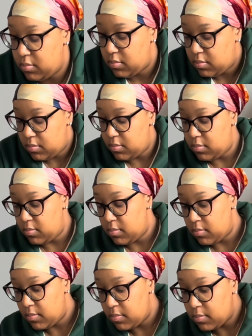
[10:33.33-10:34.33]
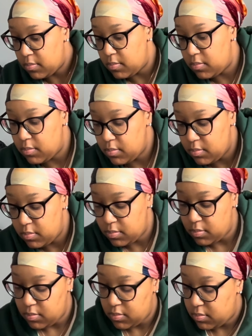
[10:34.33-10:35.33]

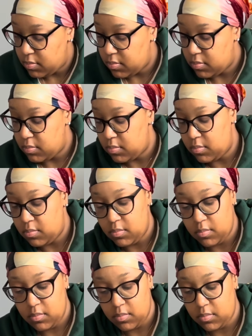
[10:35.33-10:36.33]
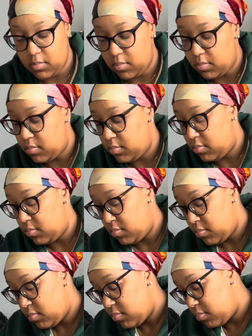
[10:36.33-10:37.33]

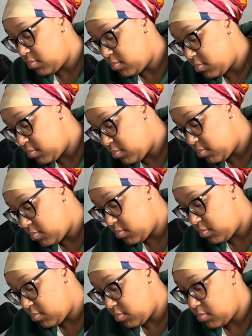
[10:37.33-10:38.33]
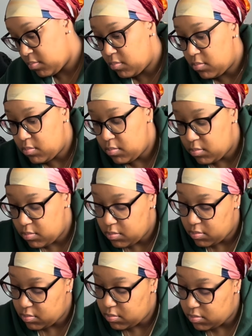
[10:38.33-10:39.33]

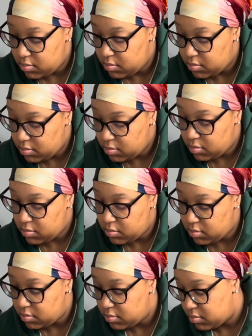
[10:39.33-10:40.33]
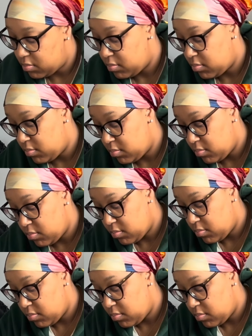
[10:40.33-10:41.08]
Nobody speaks.